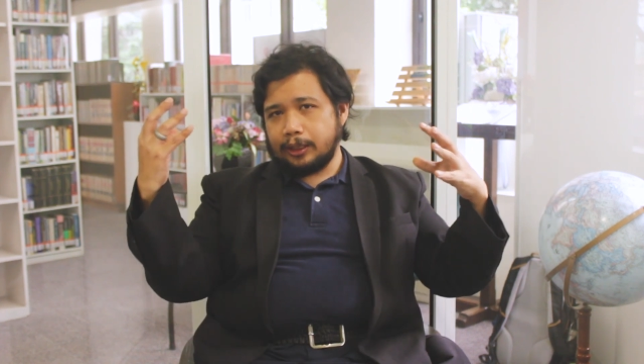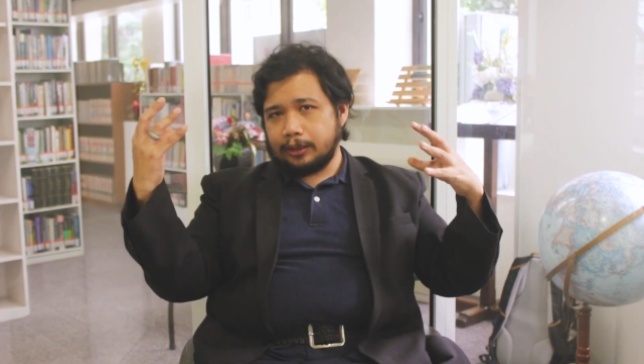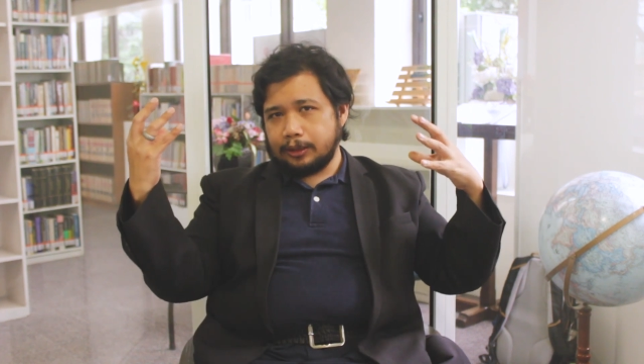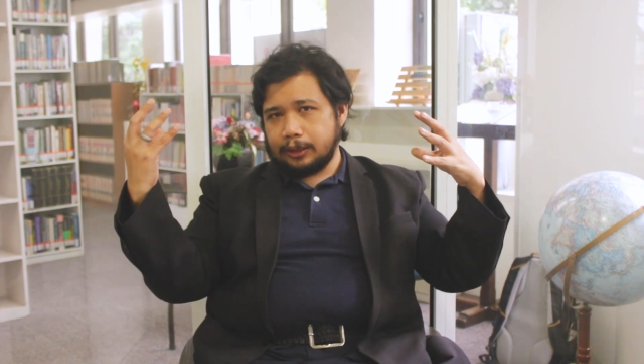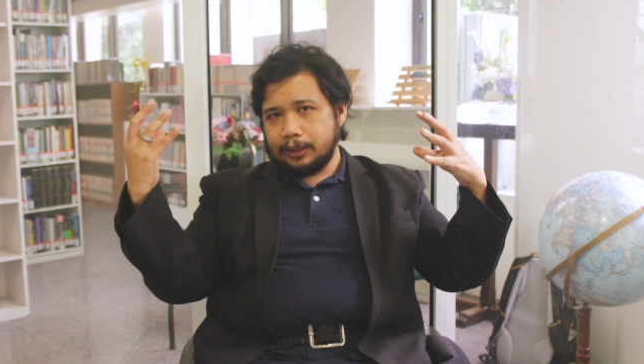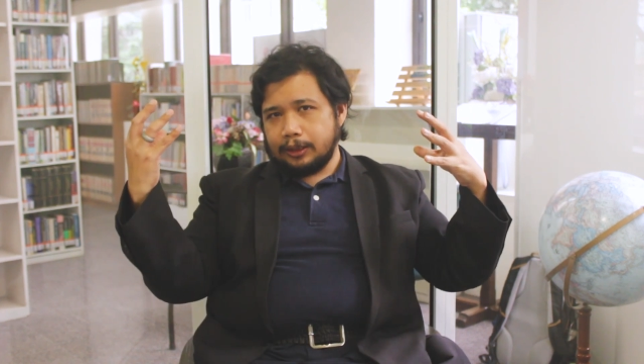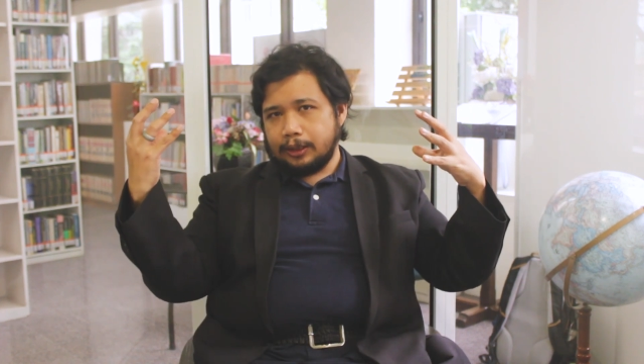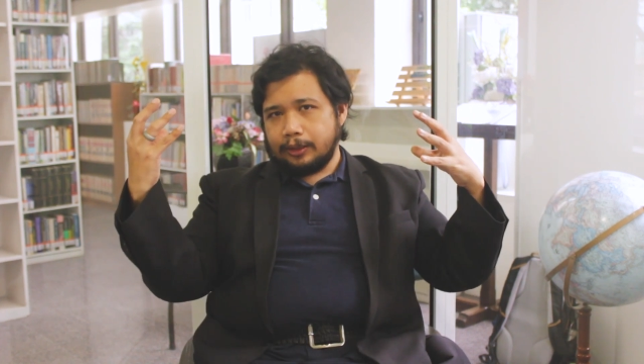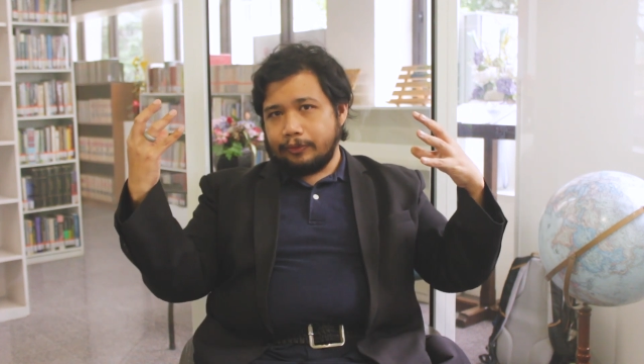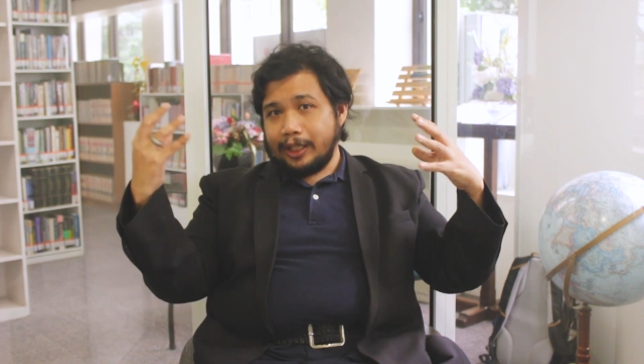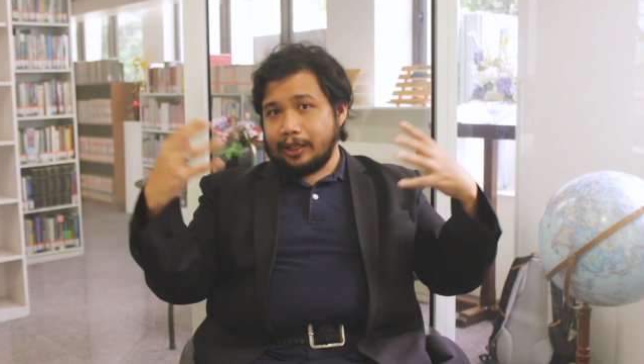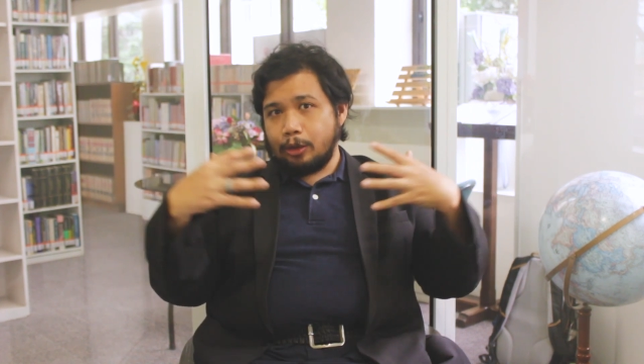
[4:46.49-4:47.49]
and
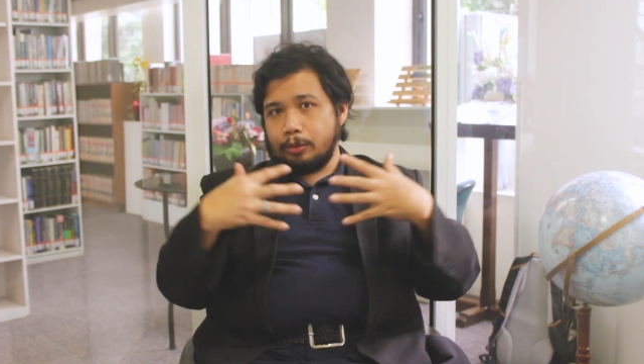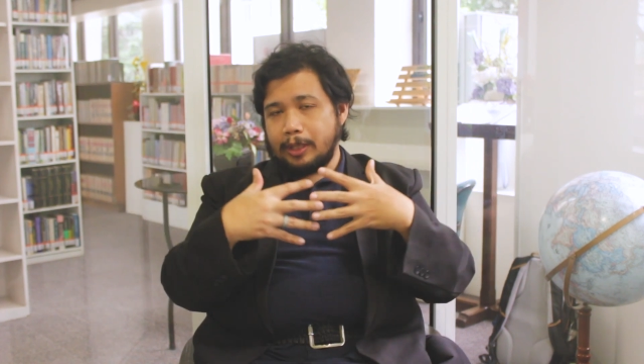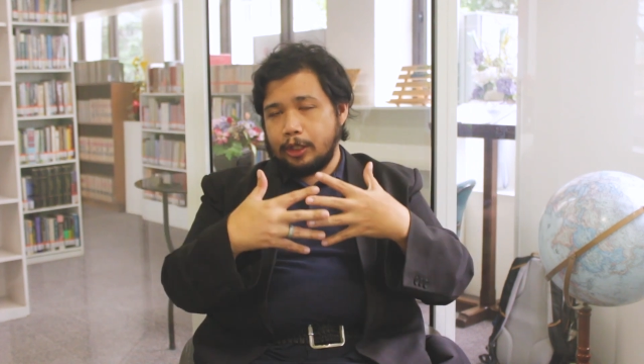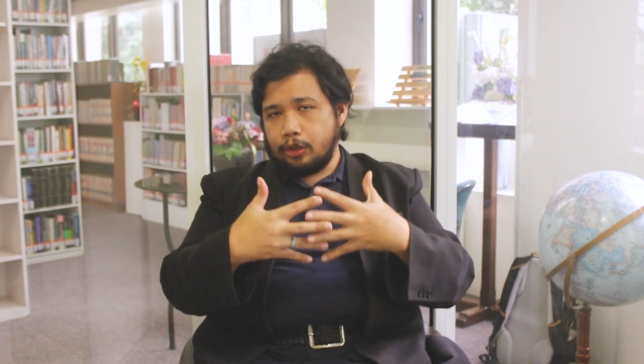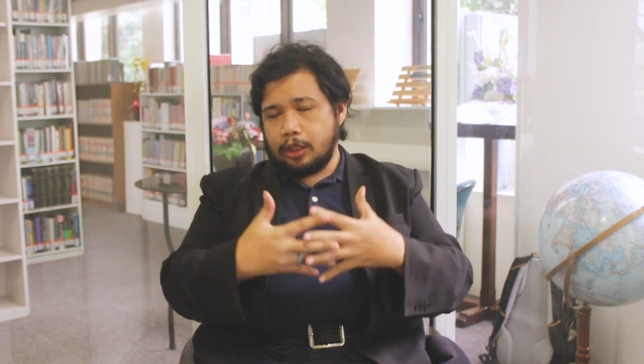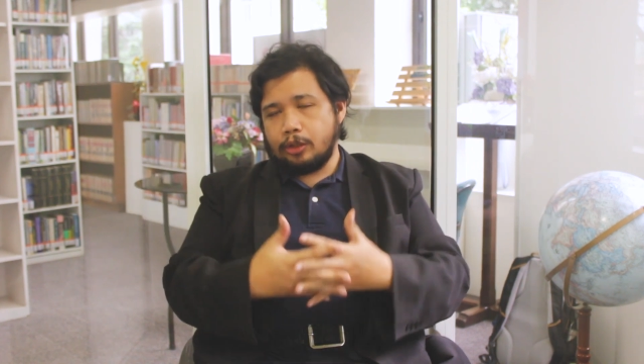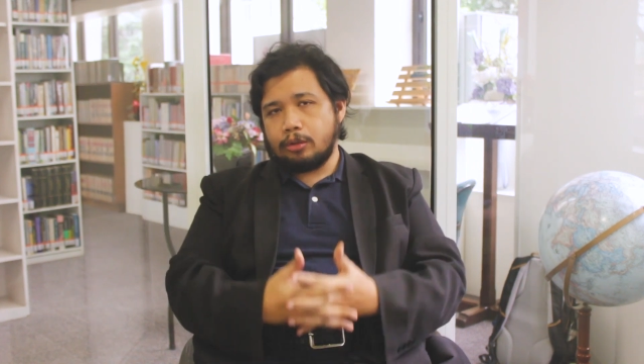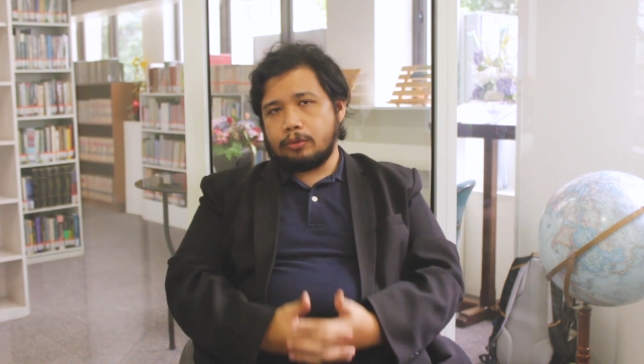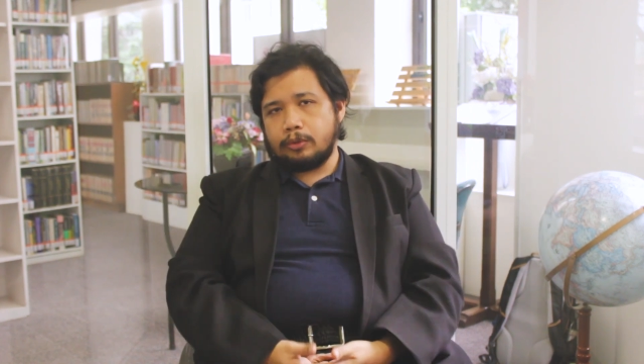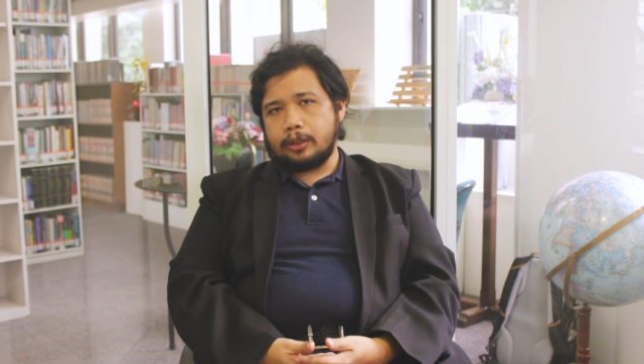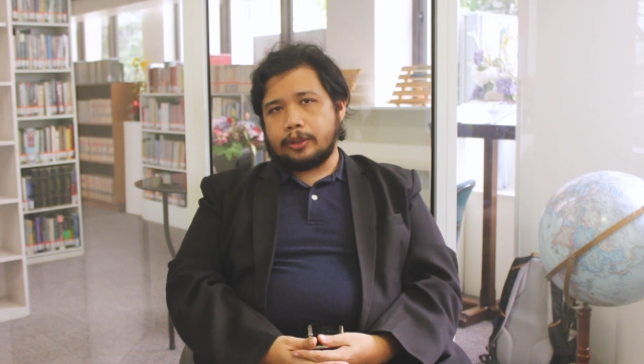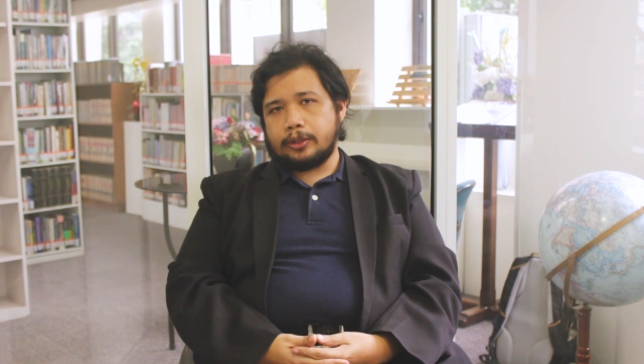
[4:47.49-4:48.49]
that's how imagination
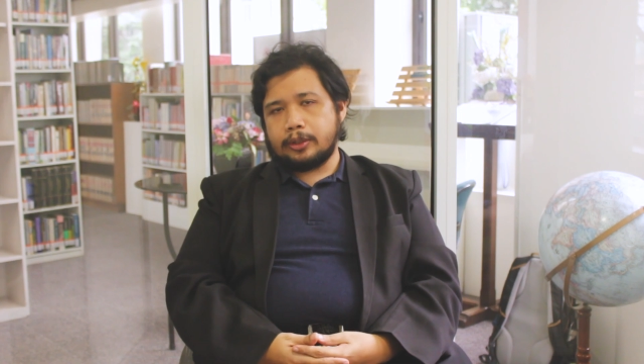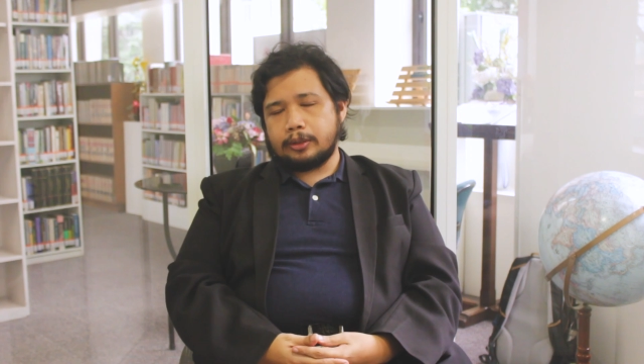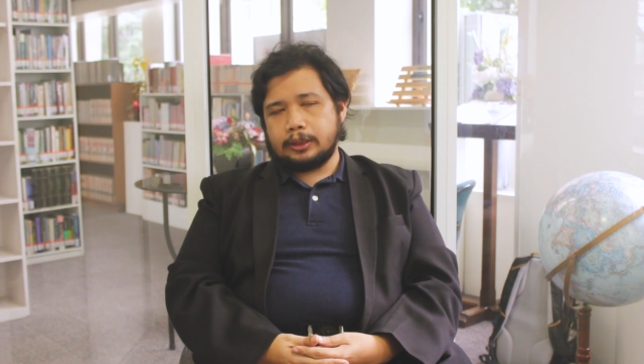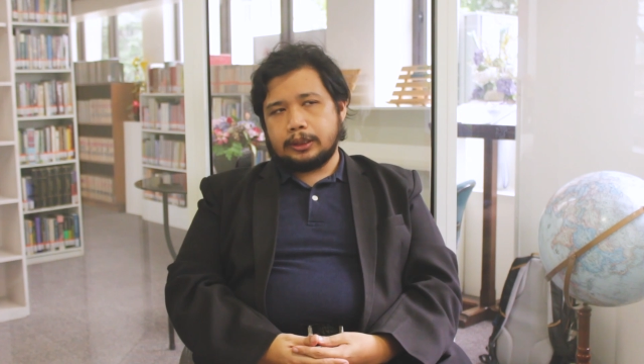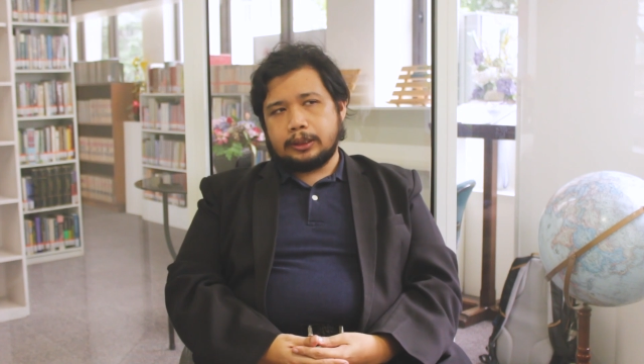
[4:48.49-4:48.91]
works.